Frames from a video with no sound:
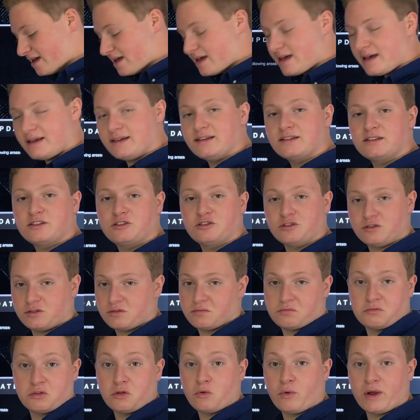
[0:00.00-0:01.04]
is
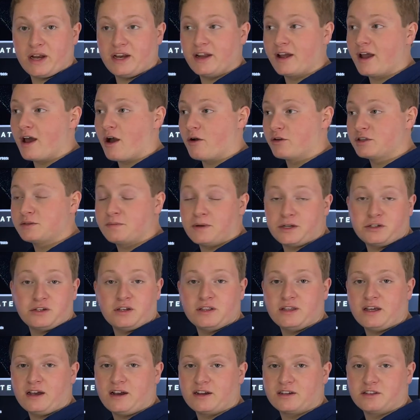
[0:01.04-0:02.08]
just the way to go, especially on
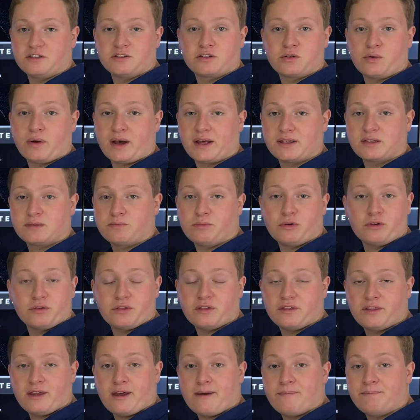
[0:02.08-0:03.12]
the Oculus Quest. Both of
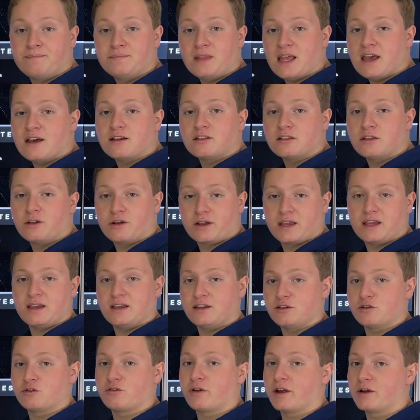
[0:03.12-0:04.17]
them look
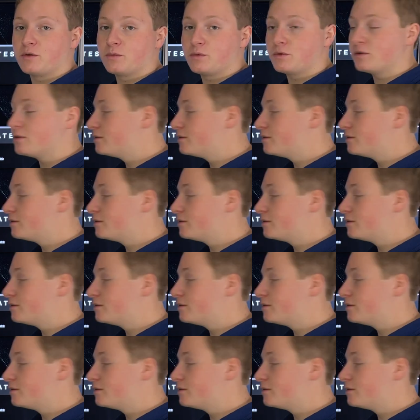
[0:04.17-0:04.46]
incredible.